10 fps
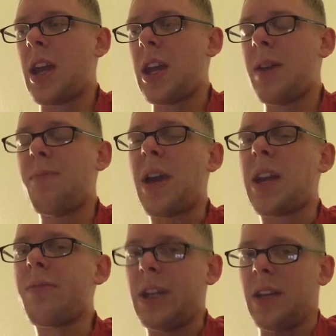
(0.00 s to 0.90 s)
He
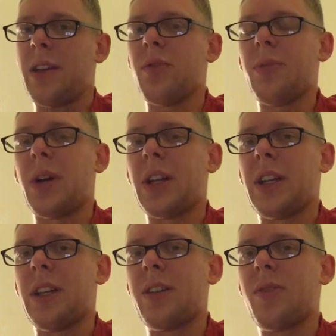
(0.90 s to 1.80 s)
babied
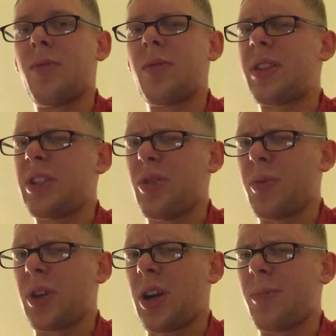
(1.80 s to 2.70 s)
everybody with these
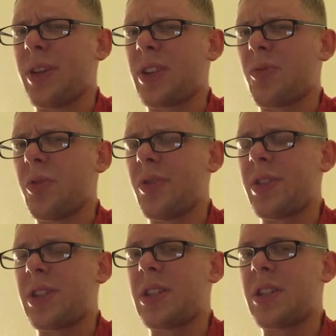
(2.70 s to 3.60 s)
super complex
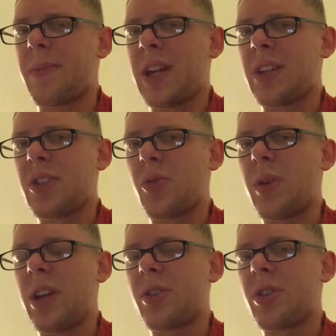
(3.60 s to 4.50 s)
rules to make it so
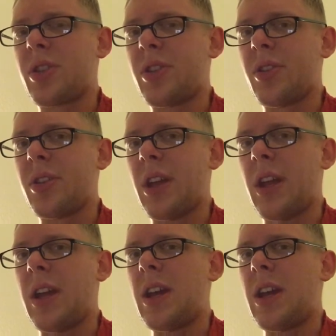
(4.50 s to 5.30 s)
we understood